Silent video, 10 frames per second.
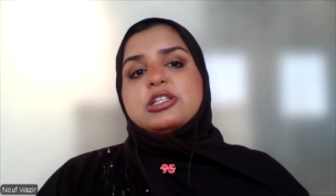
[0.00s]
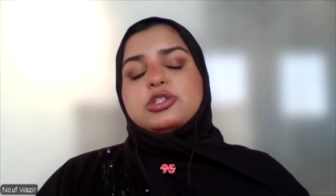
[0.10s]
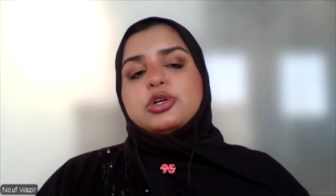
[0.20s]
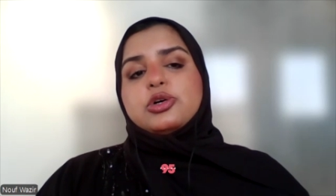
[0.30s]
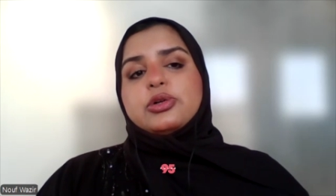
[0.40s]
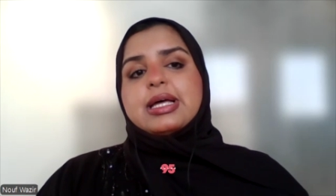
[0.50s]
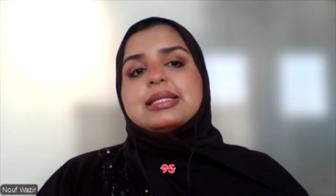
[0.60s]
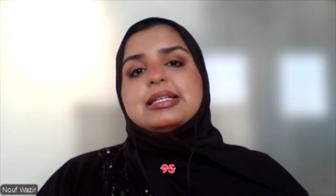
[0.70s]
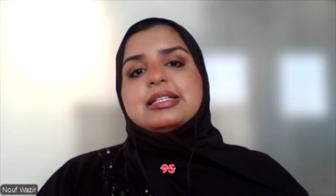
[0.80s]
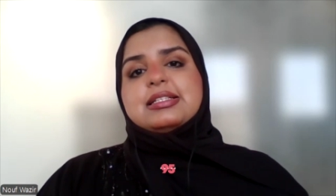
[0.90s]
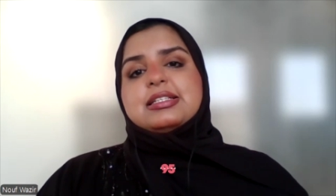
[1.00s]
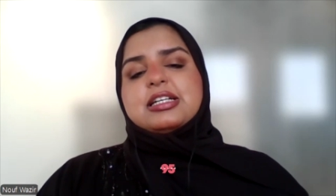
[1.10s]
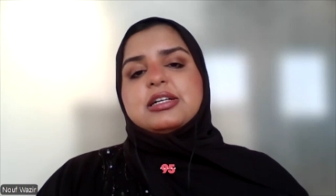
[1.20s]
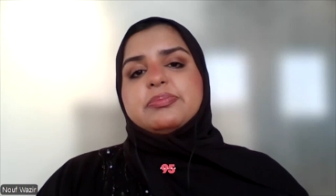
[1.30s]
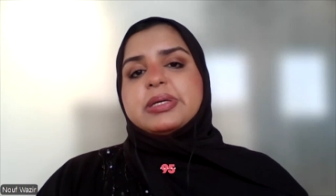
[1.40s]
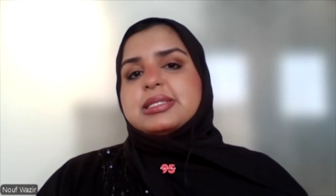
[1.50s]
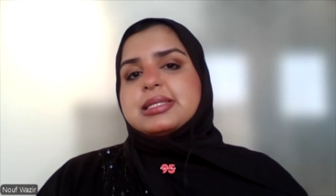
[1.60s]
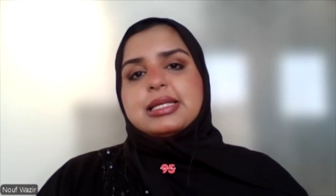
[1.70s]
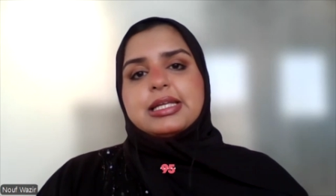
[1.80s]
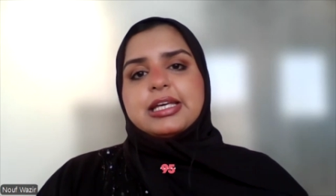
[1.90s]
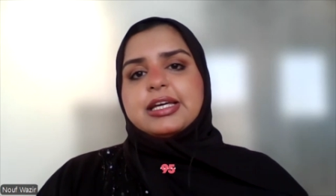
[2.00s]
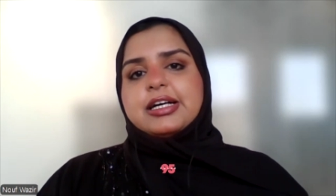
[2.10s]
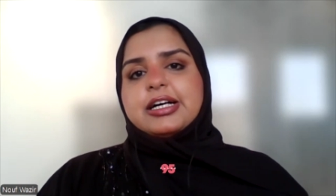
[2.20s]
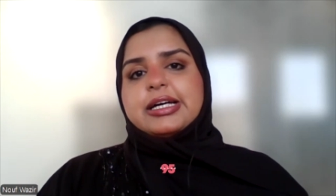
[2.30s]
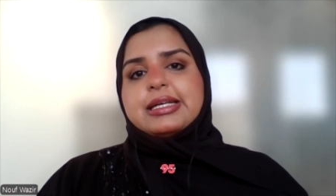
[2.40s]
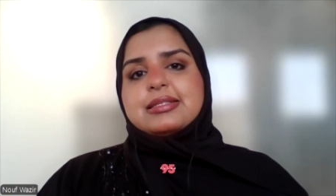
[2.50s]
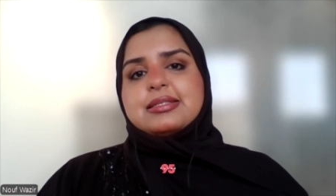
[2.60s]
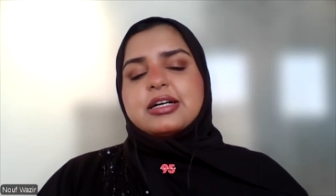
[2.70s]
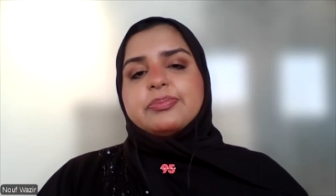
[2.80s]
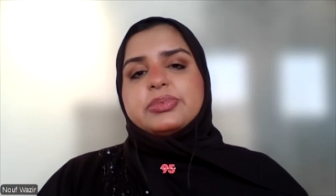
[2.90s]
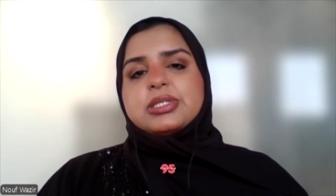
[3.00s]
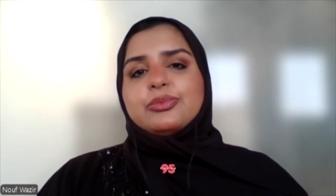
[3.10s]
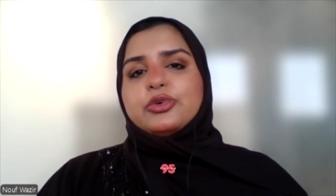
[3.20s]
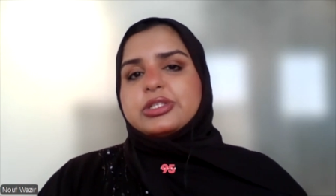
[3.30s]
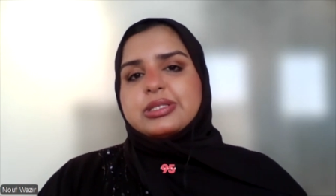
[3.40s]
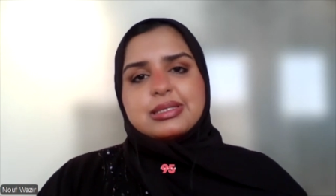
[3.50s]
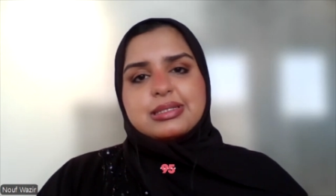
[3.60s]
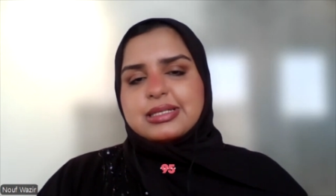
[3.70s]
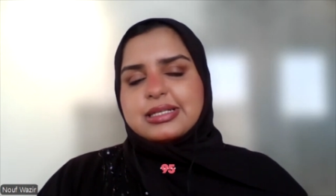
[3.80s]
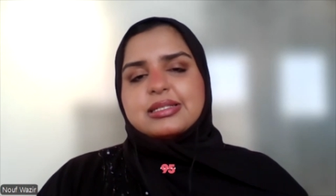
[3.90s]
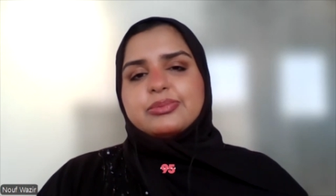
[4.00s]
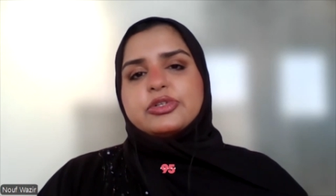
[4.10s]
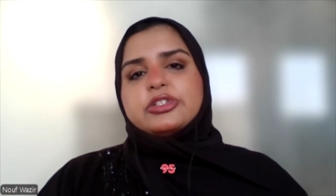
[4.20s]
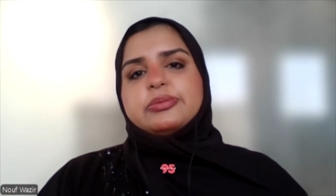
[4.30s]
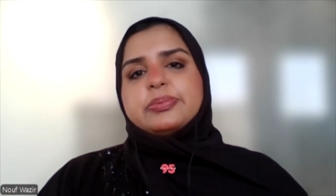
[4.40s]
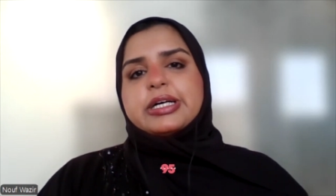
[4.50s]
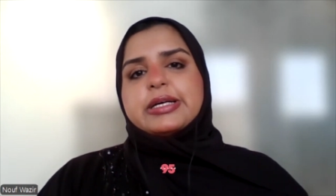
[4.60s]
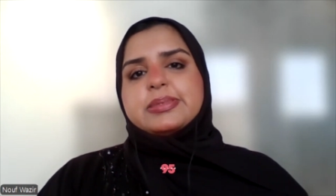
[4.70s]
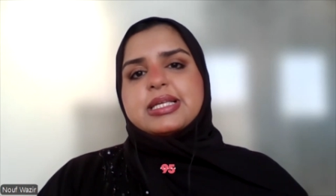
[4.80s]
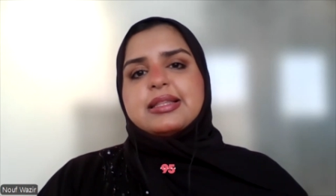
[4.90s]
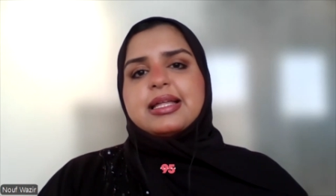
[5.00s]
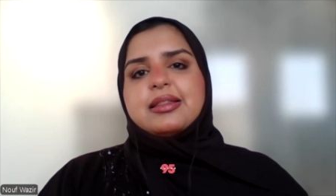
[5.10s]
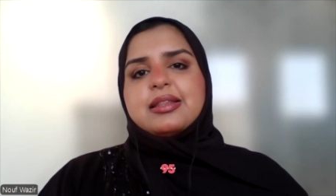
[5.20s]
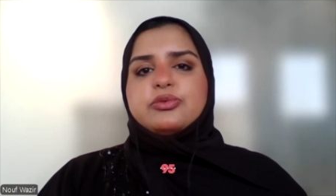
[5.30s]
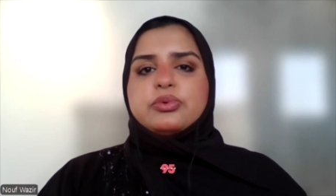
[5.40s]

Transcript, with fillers: So that heat uh, basically uh, heats up some water inside some water pipes, and then